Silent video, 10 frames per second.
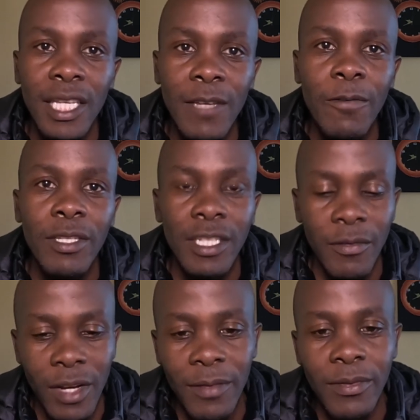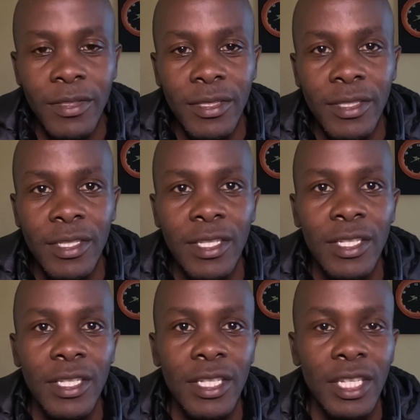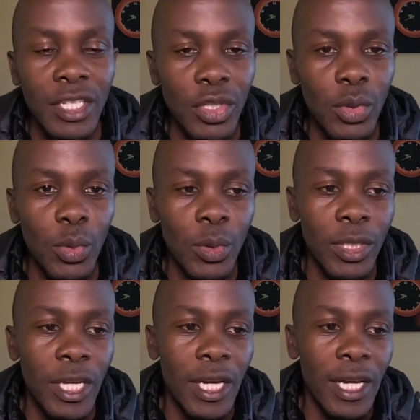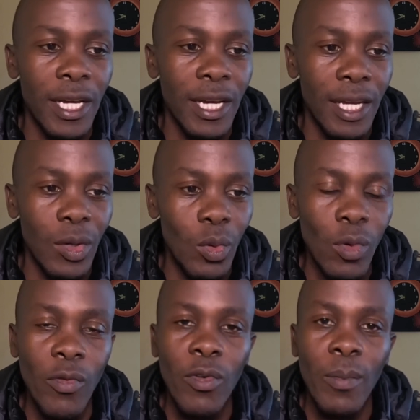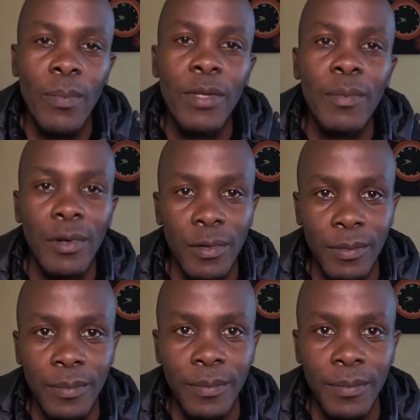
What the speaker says: if he survives, he should look for people